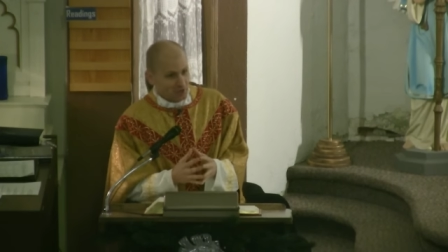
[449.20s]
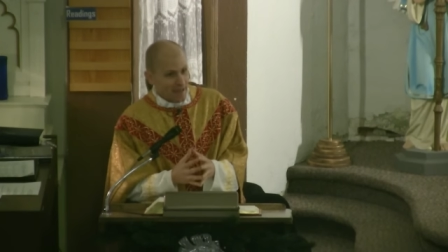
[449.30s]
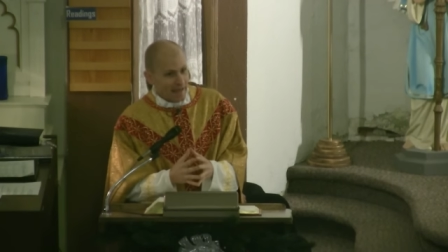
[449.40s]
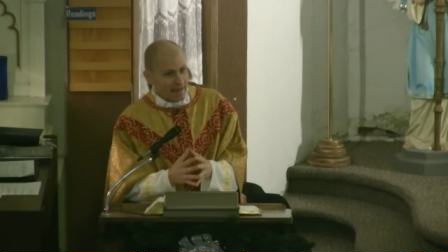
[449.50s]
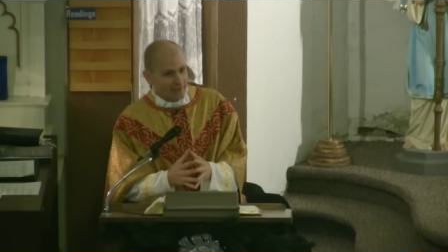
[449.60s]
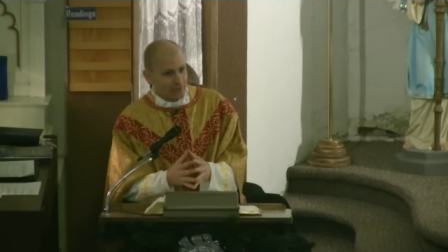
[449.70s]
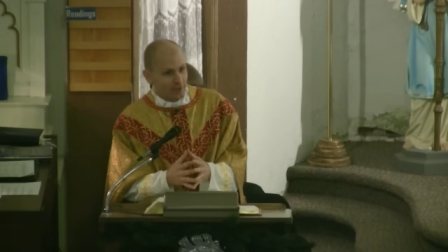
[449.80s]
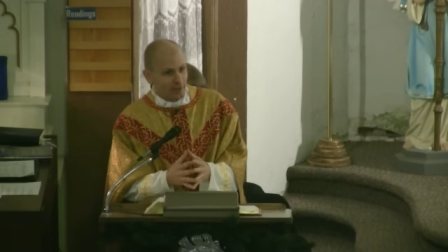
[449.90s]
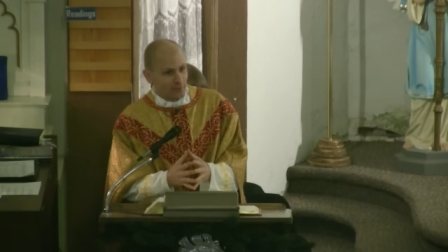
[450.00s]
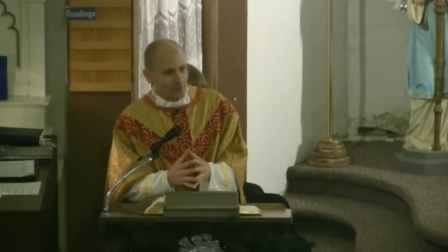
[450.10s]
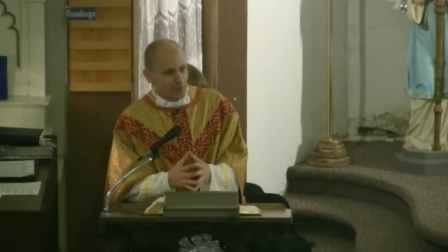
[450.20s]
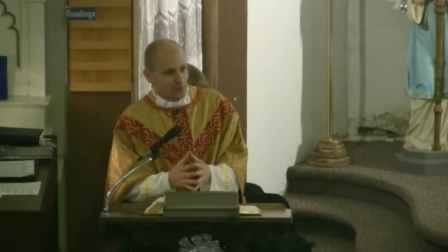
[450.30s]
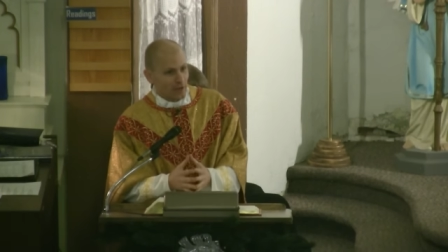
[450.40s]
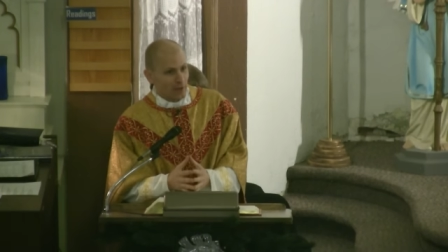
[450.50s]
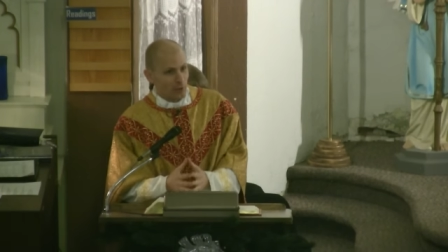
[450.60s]
dad has gifts that he's
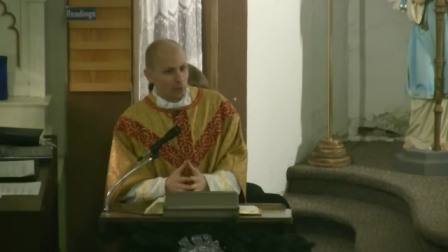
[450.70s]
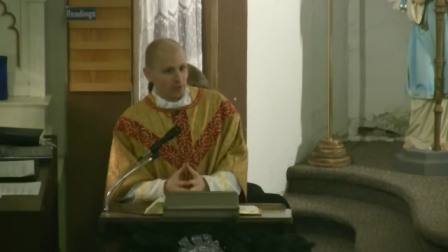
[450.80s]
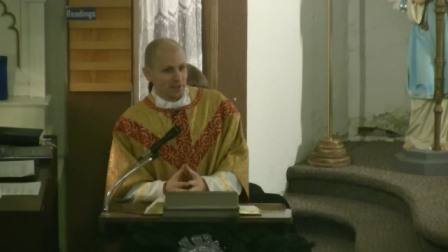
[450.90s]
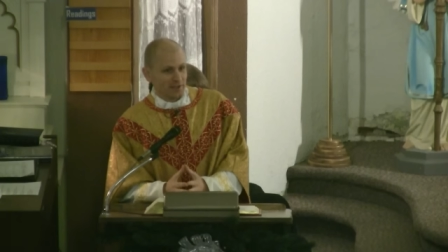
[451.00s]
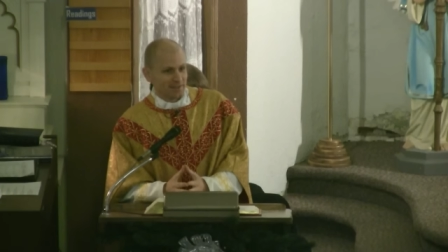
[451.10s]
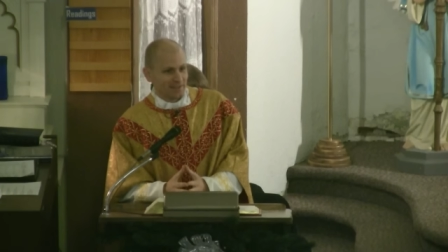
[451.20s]
not opening.